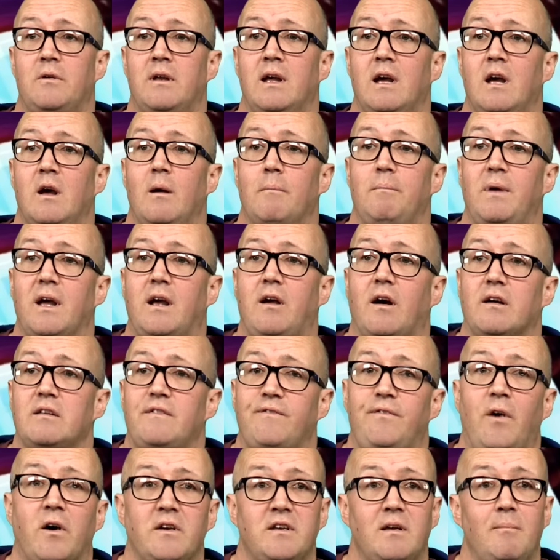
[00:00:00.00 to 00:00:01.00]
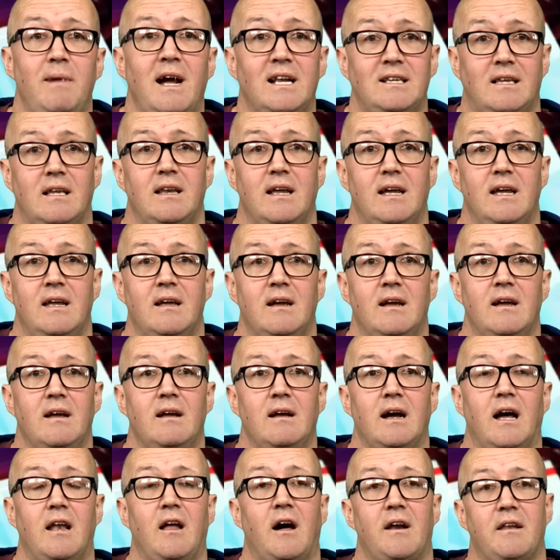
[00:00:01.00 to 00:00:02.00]
I accept Because that. fundamentally,
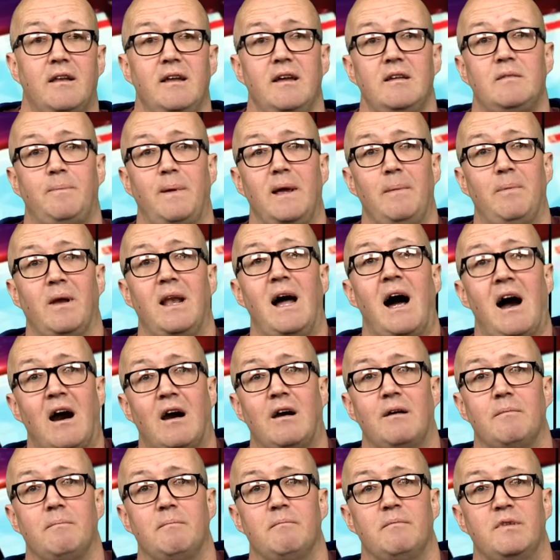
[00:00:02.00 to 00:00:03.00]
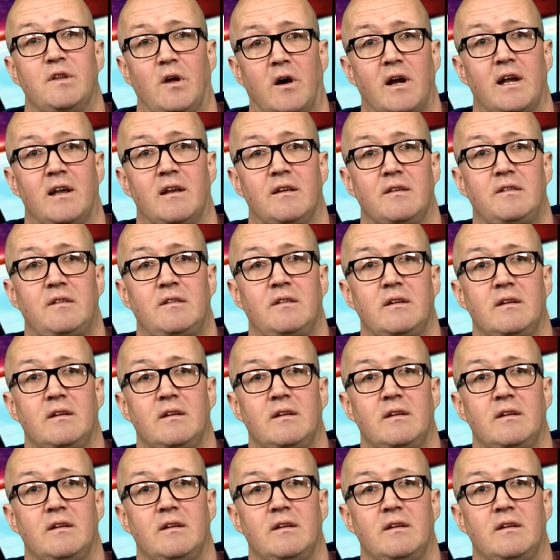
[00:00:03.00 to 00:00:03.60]
a lot of these people are Zionists.